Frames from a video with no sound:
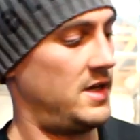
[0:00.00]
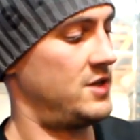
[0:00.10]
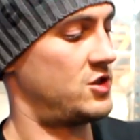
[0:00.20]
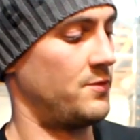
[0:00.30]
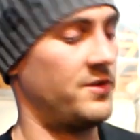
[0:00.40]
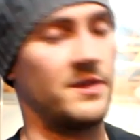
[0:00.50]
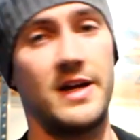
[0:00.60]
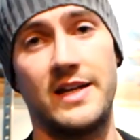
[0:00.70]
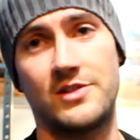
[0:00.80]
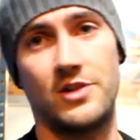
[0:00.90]
is something
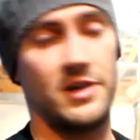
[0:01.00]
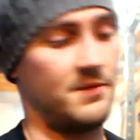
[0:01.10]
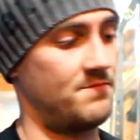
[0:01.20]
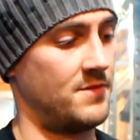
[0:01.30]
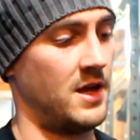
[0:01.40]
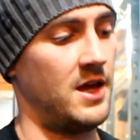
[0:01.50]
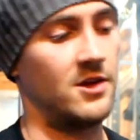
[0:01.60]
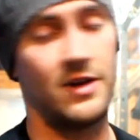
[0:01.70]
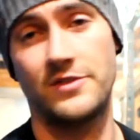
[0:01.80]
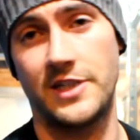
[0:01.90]
that is you're gonna
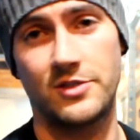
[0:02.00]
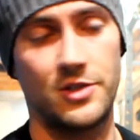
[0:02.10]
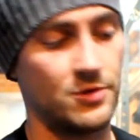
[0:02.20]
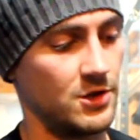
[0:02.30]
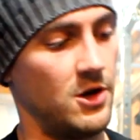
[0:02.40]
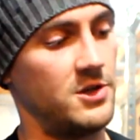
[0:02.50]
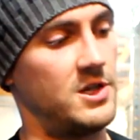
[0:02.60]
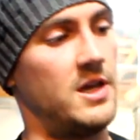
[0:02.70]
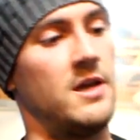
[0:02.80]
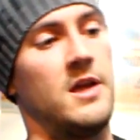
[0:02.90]
have to excuse the
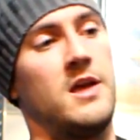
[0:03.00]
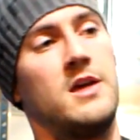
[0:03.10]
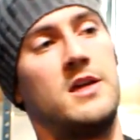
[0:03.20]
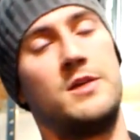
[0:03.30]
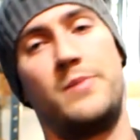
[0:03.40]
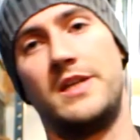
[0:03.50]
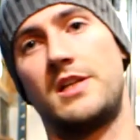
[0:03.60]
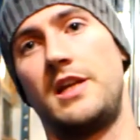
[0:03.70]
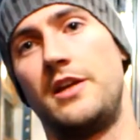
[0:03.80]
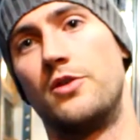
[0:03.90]
noise here. It's
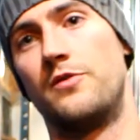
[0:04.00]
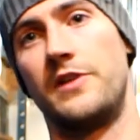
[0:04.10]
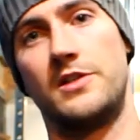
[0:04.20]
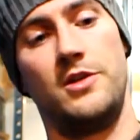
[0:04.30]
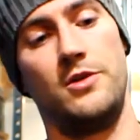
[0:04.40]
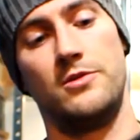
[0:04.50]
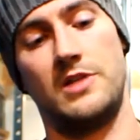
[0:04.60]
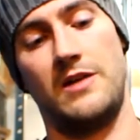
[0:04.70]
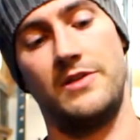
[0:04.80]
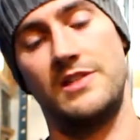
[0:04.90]
basically a good thing to
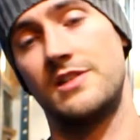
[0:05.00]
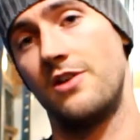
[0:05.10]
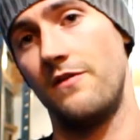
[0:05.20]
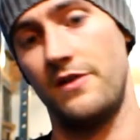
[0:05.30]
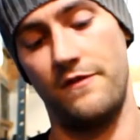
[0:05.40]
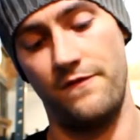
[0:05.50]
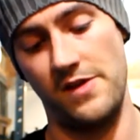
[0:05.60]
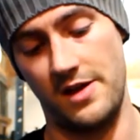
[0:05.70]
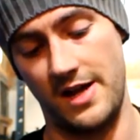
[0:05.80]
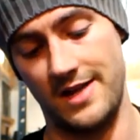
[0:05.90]
use. Now this is not very
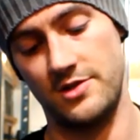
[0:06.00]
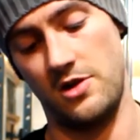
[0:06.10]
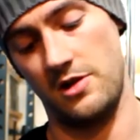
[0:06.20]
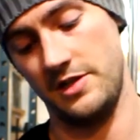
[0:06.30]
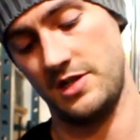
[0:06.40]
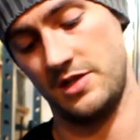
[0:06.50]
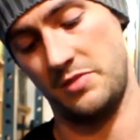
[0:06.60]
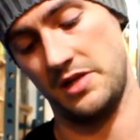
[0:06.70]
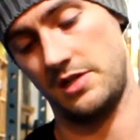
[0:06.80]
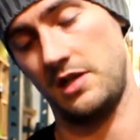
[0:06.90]
thick at all. This is
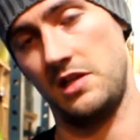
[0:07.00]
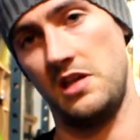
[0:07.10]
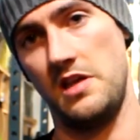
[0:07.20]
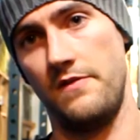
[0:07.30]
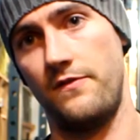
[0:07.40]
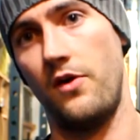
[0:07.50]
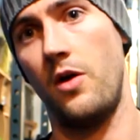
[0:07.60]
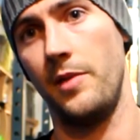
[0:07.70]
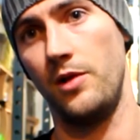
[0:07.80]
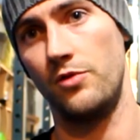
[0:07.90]
basically
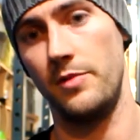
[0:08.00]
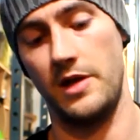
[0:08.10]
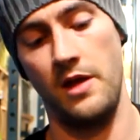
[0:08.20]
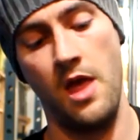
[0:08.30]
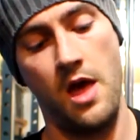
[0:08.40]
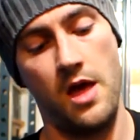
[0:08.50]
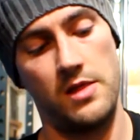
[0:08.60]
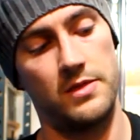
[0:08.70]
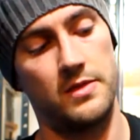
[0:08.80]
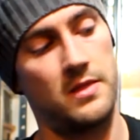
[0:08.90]
4 mil rubber.
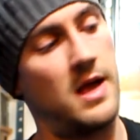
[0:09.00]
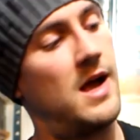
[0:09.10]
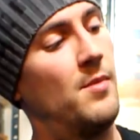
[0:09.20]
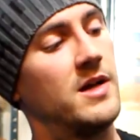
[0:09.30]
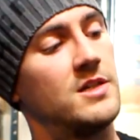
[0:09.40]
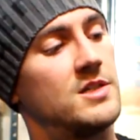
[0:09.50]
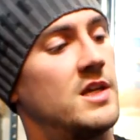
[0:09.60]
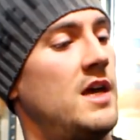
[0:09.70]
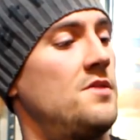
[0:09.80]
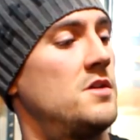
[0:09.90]
I managed to
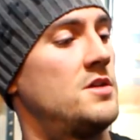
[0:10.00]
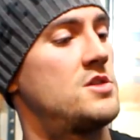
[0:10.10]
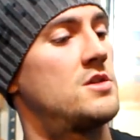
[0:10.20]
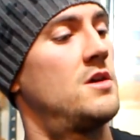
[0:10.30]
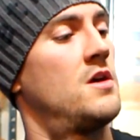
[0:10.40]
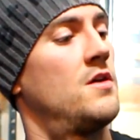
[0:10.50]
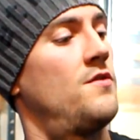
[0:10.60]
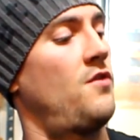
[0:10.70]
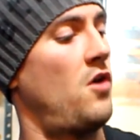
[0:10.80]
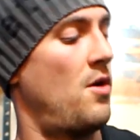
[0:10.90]
get this
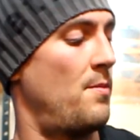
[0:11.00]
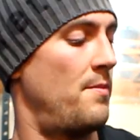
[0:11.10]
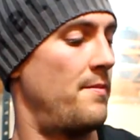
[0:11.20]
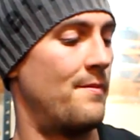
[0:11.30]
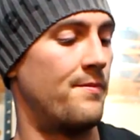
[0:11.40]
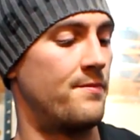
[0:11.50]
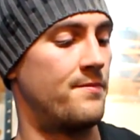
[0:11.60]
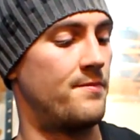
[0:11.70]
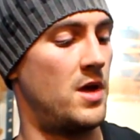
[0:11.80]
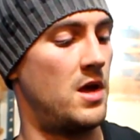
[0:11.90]
from
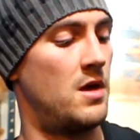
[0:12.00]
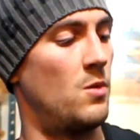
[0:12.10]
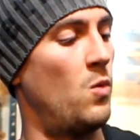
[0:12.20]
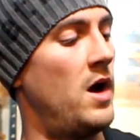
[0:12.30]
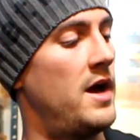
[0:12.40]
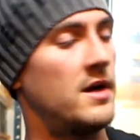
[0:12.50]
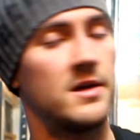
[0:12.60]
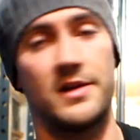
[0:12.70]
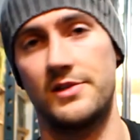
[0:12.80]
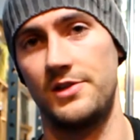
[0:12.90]
work,
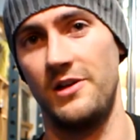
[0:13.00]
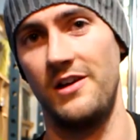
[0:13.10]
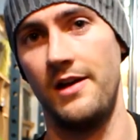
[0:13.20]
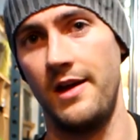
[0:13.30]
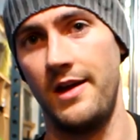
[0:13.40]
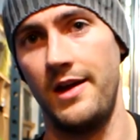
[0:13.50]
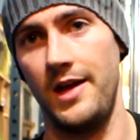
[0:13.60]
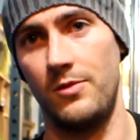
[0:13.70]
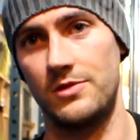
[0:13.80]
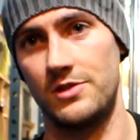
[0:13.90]
so
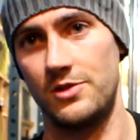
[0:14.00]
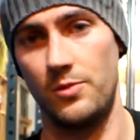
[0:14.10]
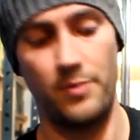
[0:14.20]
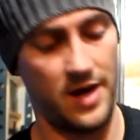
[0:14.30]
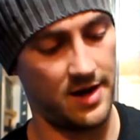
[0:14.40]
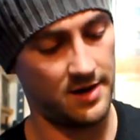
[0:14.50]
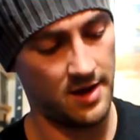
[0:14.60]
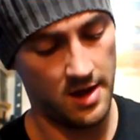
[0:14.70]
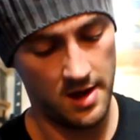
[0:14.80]
it wasn't too bad.